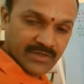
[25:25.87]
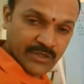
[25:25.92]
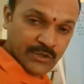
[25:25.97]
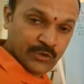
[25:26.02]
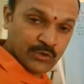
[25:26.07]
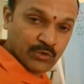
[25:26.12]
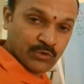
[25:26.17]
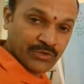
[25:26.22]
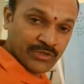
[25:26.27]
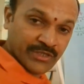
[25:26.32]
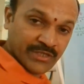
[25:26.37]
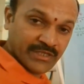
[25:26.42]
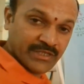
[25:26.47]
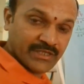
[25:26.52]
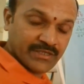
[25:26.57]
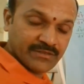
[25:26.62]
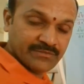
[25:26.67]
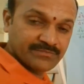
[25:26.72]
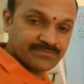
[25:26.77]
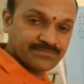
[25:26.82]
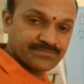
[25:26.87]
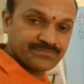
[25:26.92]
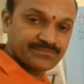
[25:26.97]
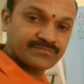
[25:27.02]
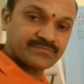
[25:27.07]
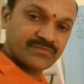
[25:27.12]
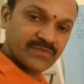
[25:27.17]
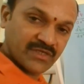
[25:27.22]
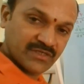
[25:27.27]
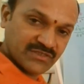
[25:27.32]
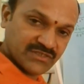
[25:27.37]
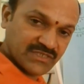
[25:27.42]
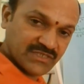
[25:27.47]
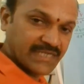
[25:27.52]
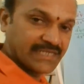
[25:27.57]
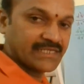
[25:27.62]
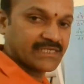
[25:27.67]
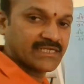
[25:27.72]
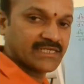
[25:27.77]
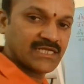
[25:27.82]
into e
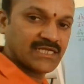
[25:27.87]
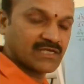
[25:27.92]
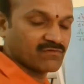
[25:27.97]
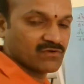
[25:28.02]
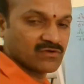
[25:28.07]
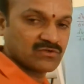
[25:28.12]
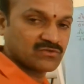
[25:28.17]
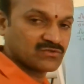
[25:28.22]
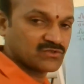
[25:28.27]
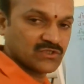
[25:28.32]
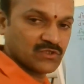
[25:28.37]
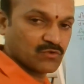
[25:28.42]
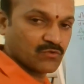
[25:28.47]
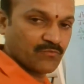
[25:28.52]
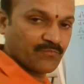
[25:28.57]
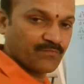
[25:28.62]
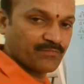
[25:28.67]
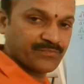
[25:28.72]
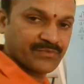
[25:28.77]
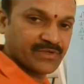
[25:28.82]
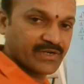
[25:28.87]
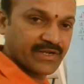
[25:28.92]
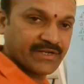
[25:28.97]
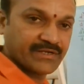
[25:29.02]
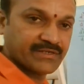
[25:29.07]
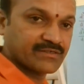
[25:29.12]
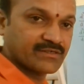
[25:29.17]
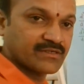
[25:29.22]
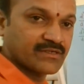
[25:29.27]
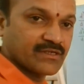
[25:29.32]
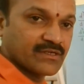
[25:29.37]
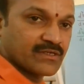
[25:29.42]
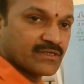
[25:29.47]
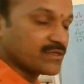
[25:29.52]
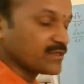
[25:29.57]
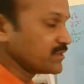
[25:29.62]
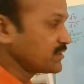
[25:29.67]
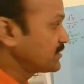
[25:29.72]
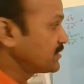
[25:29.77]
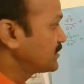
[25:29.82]
psi equal to 0. Right.
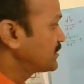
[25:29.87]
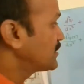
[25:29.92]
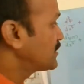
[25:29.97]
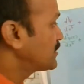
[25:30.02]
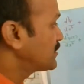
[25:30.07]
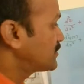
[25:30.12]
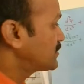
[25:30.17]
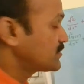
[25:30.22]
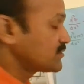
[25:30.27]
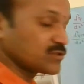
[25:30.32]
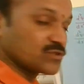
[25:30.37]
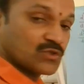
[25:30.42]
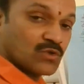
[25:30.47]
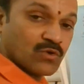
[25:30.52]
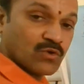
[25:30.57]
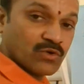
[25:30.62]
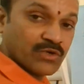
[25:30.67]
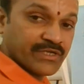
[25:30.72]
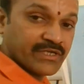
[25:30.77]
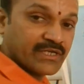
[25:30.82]
So